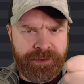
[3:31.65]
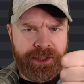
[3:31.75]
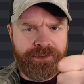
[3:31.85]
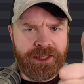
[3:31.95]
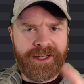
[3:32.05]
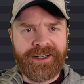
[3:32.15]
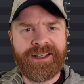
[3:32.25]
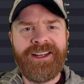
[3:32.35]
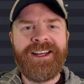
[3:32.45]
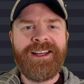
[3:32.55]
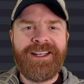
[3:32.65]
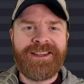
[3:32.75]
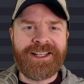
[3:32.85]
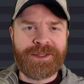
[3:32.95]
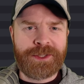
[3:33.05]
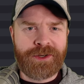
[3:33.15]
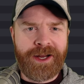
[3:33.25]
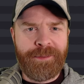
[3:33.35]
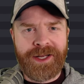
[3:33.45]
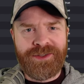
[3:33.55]
leave a like hit that
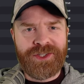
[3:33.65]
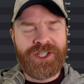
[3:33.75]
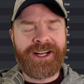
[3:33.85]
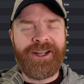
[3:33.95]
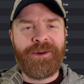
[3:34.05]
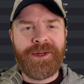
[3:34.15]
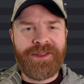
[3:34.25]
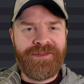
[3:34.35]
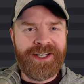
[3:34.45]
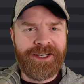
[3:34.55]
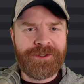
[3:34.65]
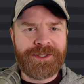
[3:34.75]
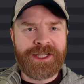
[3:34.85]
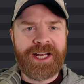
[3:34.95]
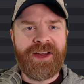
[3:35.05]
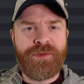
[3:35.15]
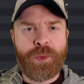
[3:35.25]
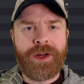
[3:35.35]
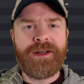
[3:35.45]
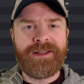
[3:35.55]
subscribe button, check out my other videos. Thank you,
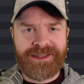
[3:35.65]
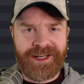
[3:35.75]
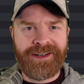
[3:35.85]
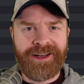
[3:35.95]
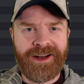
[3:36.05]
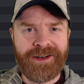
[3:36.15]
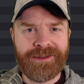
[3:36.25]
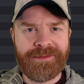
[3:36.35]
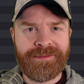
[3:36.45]
everyone. Take care.